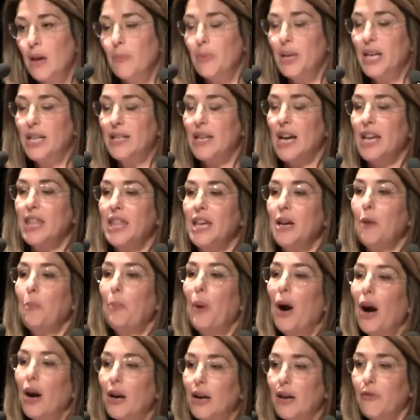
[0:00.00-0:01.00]
Because I think
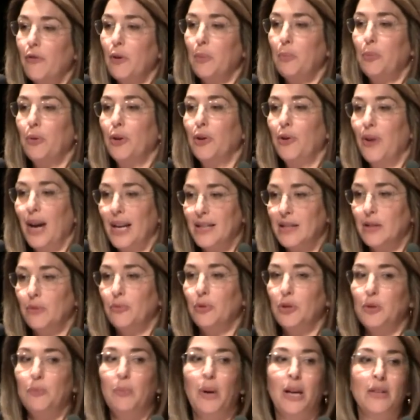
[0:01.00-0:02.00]
part of a
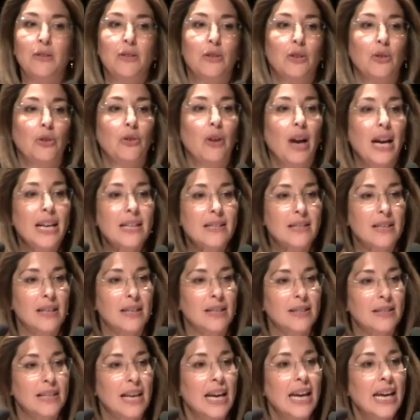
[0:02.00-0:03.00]
progressive response to
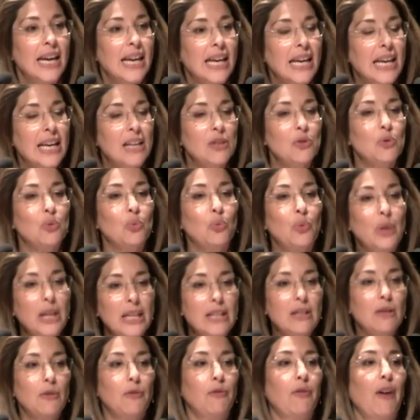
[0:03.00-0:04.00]
crisis is
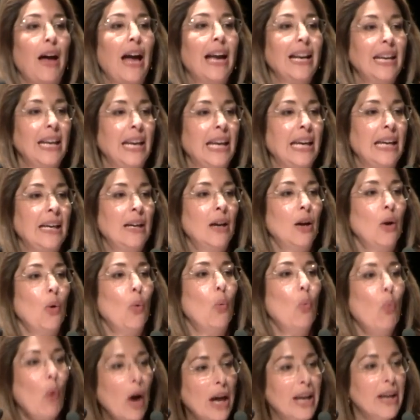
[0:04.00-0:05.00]
redefining
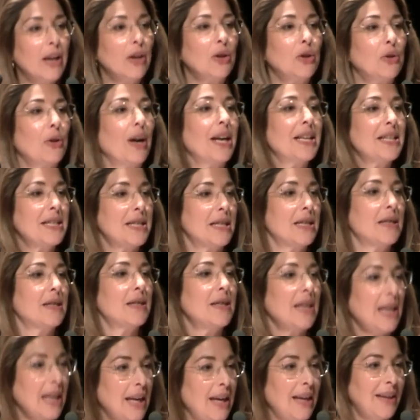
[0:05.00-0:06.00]
what a
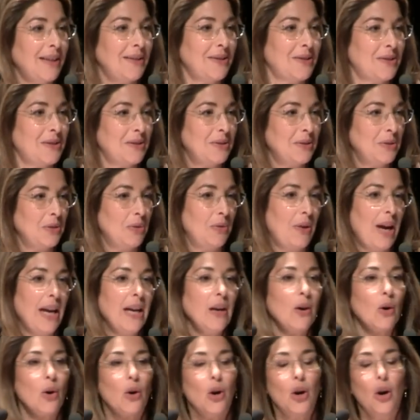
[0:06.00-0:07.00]
crisis is,
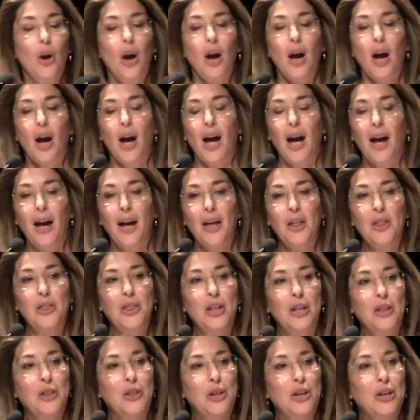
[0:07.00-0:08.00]
right?
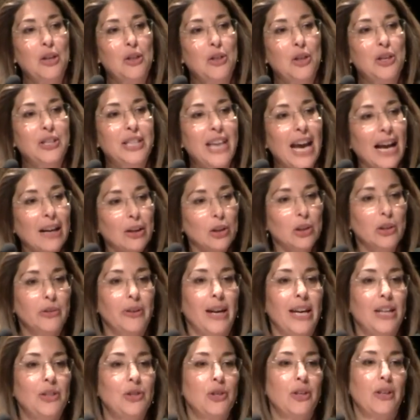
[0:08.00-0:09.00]
The
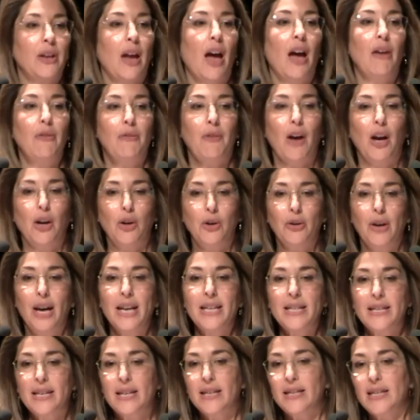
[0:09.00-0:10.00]
declaration of a
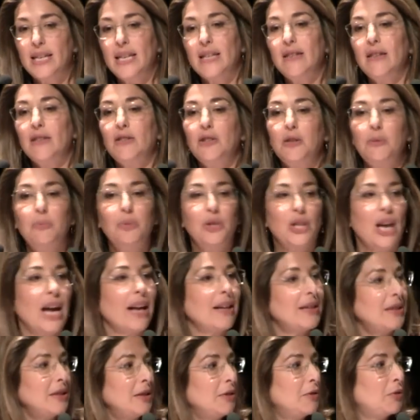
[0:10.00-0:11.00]
crisis is a
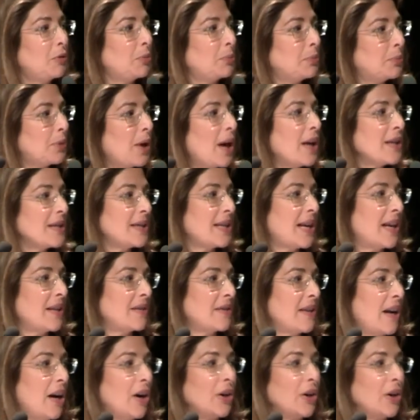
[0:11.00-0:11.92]
subjective process.